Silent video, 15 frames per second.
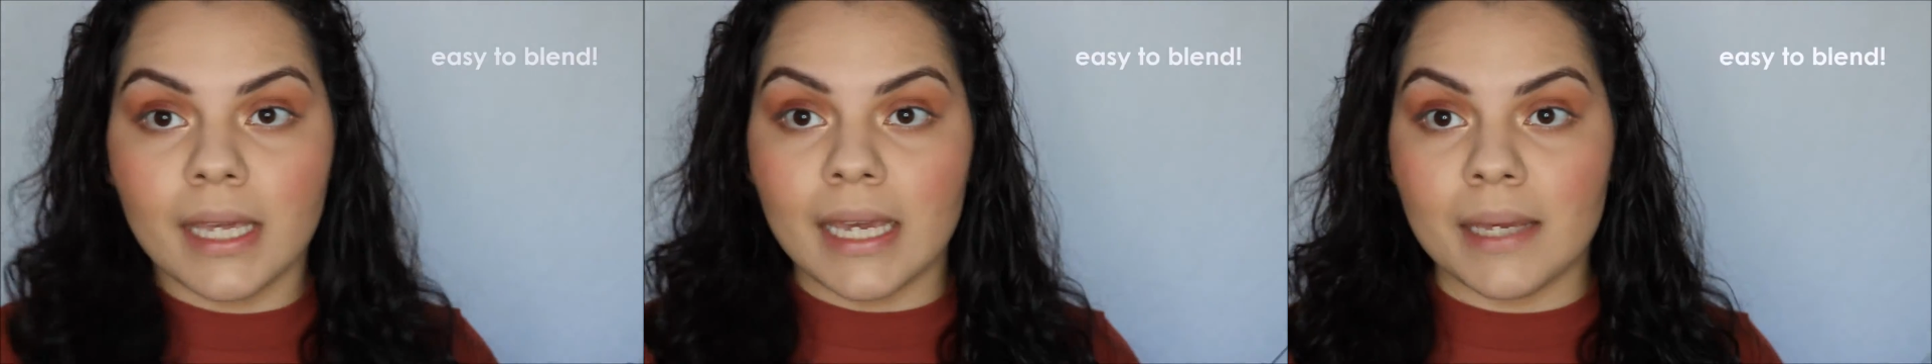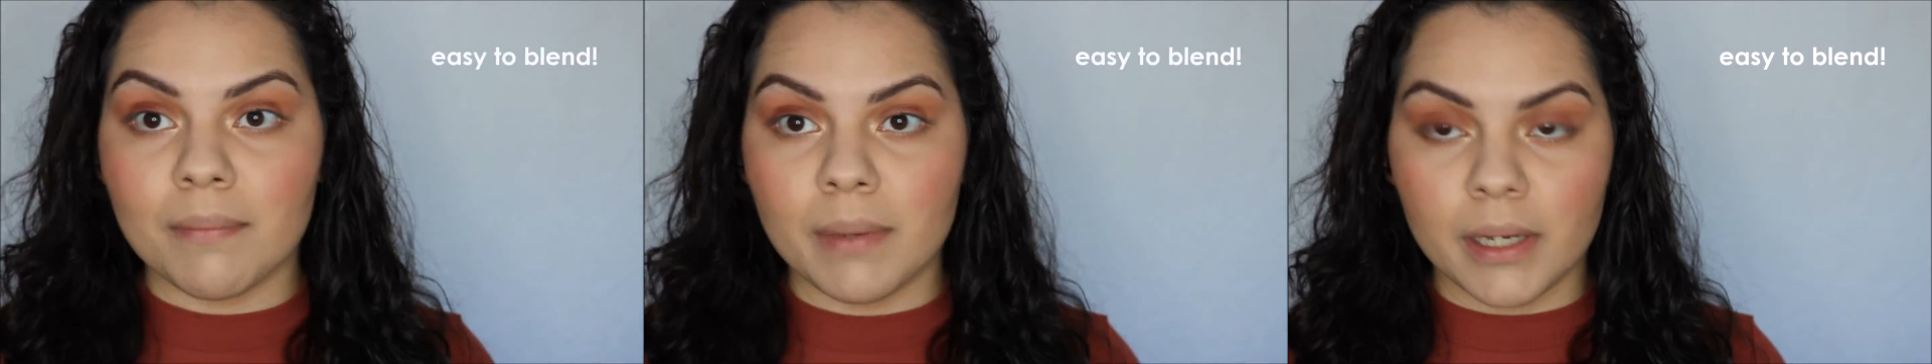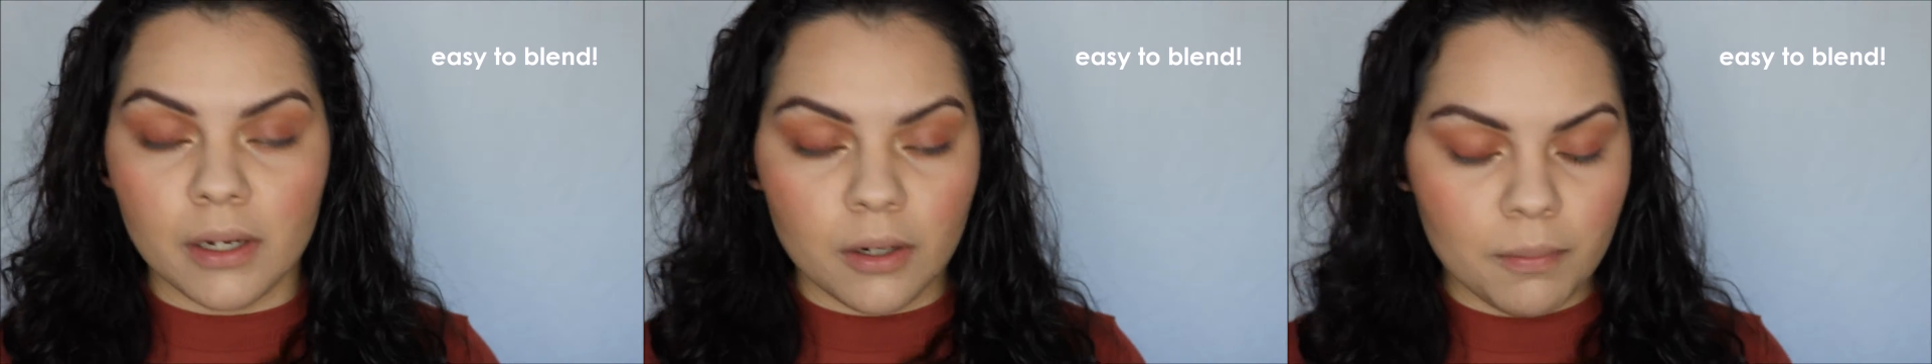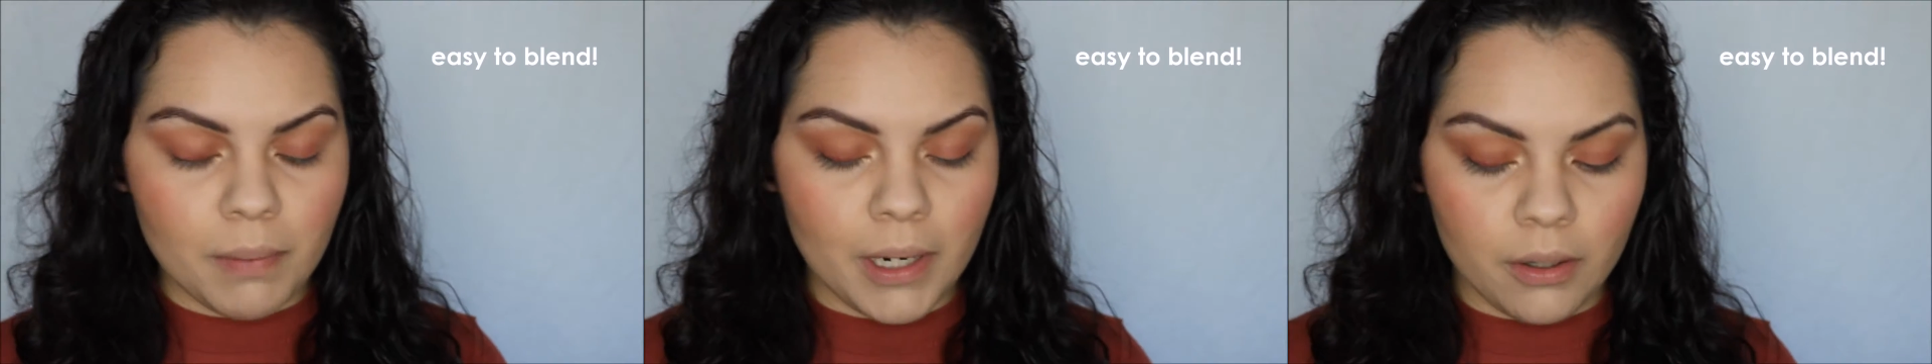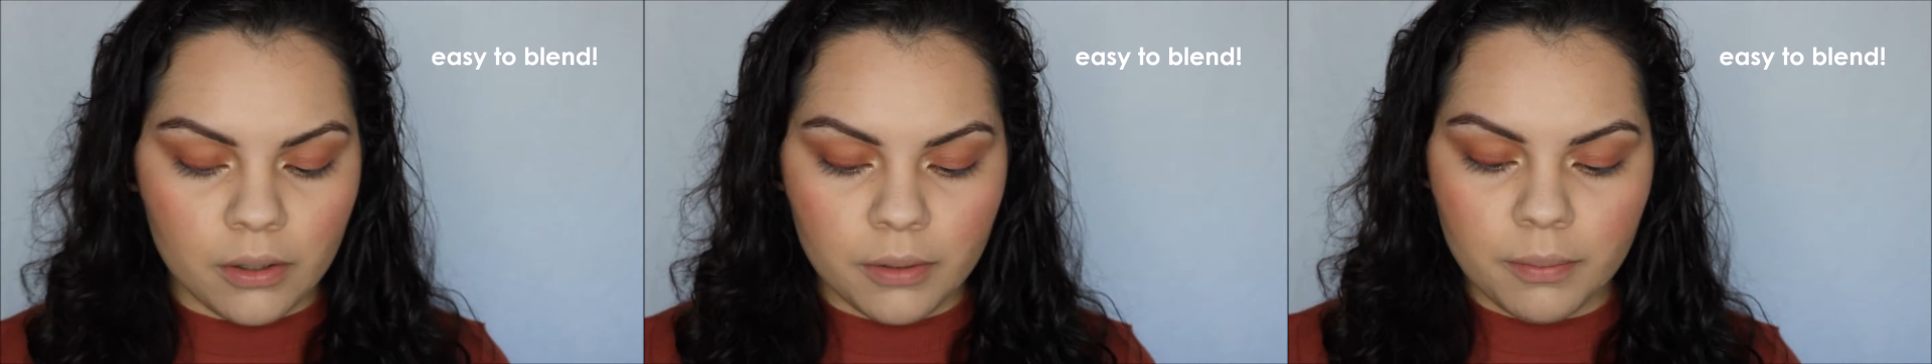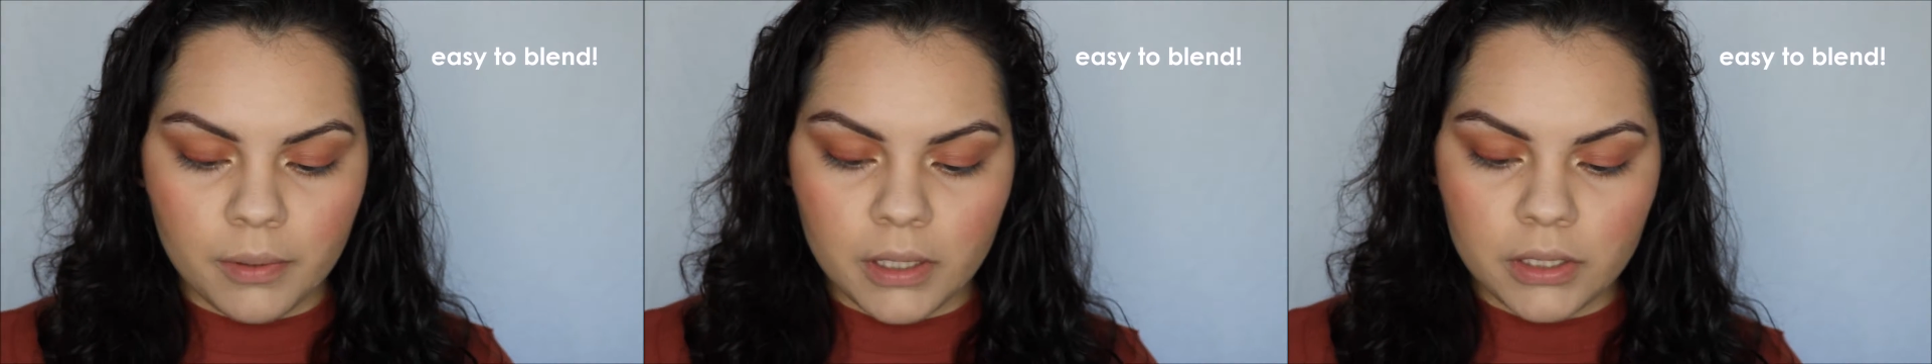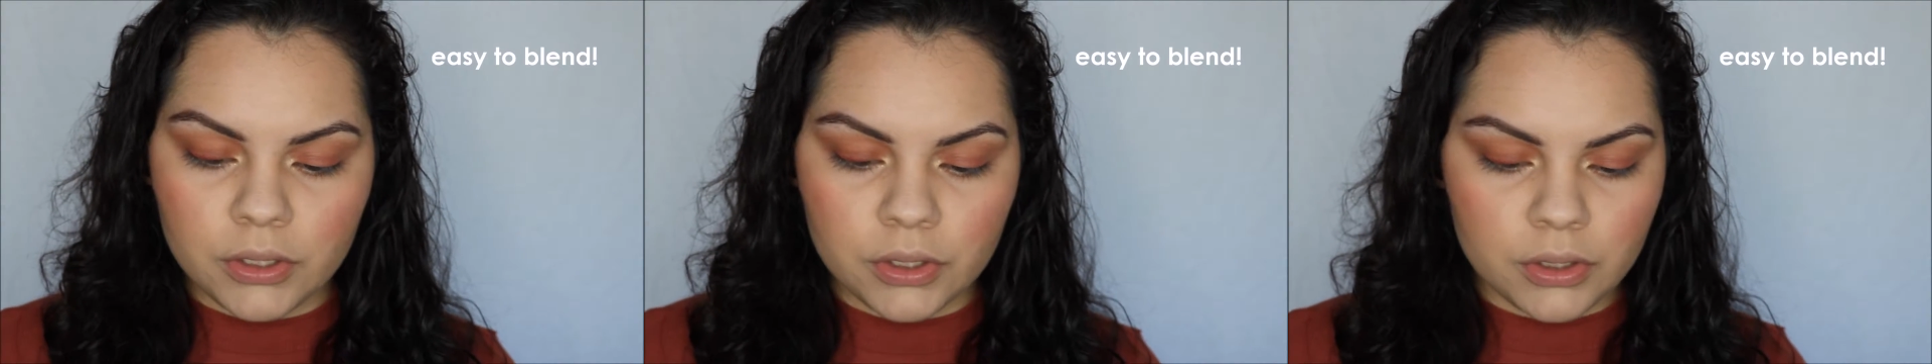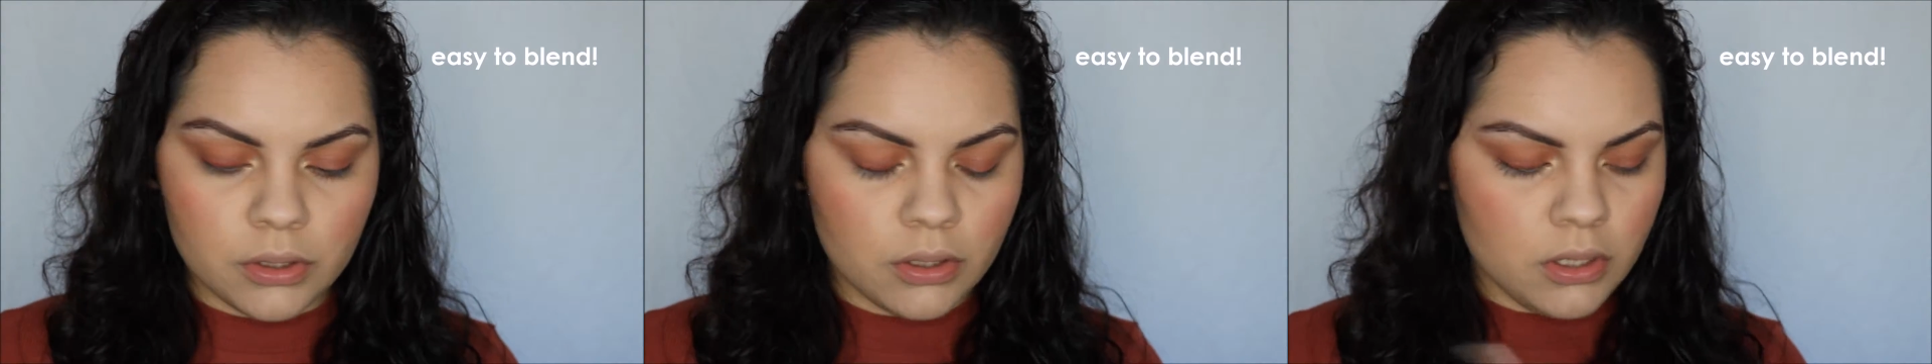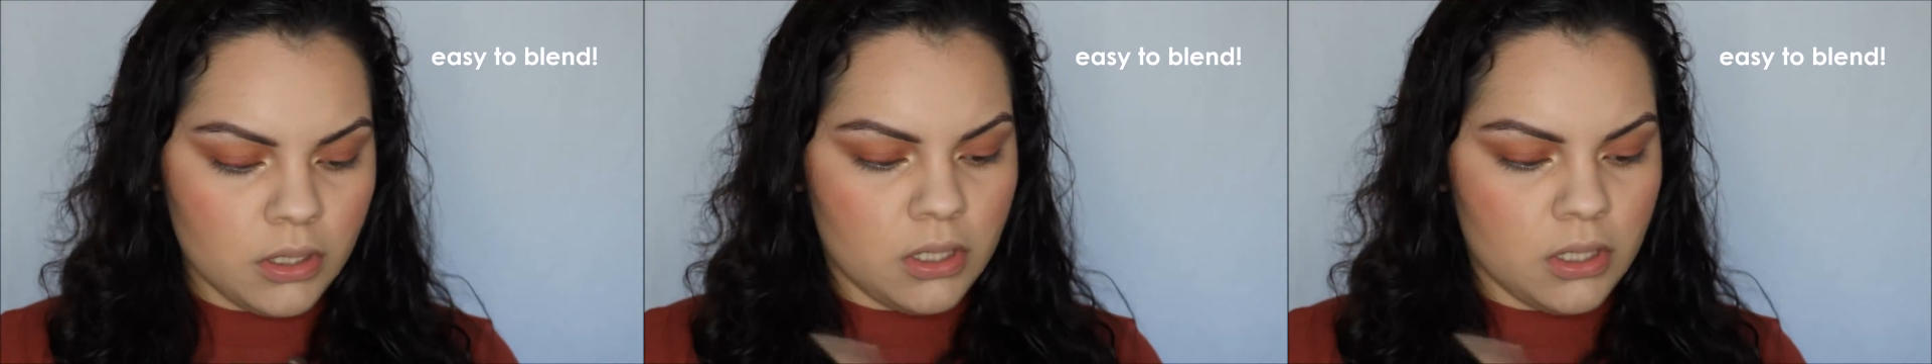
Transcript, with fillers: a bigger powder brush.